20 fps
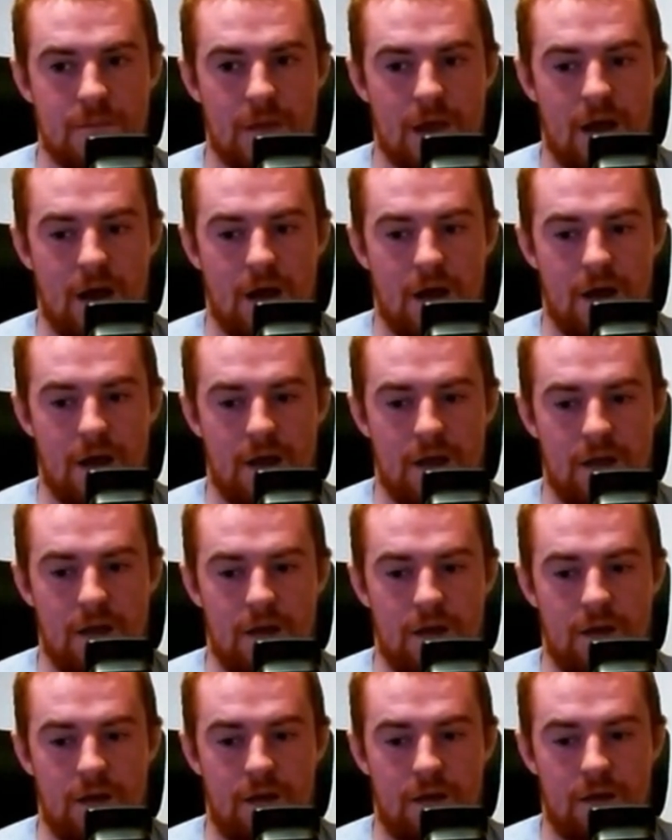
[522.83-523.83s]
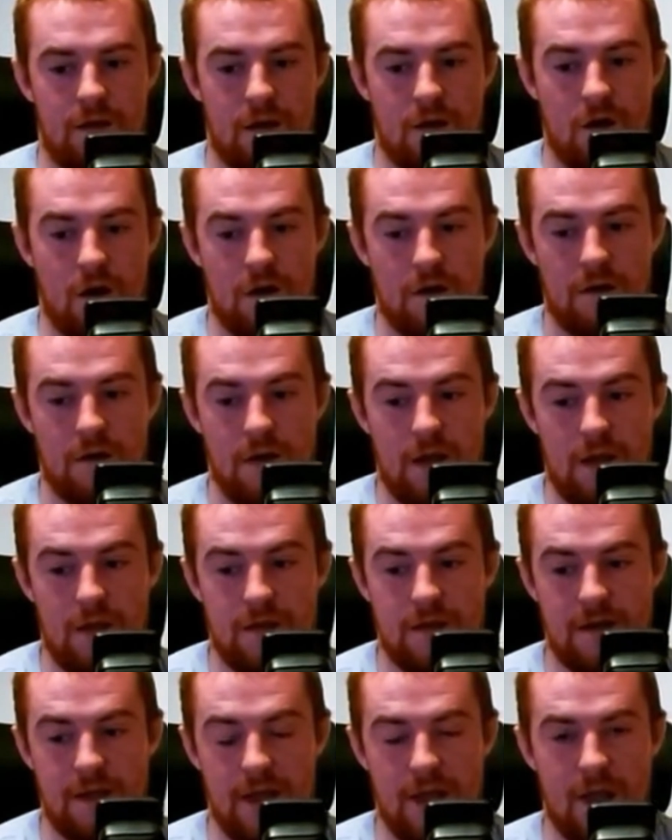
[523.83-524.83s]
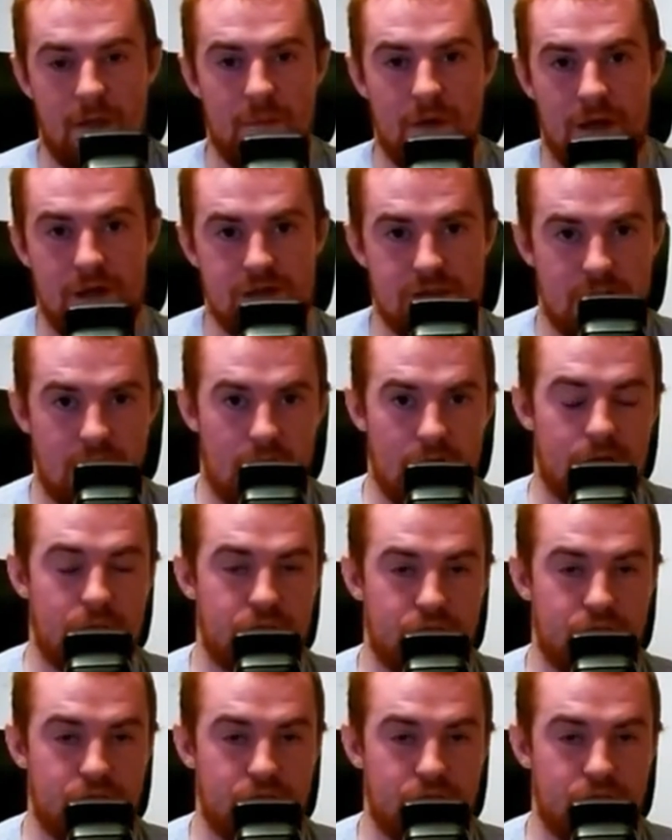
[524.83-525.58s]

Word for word: I got into the game and I started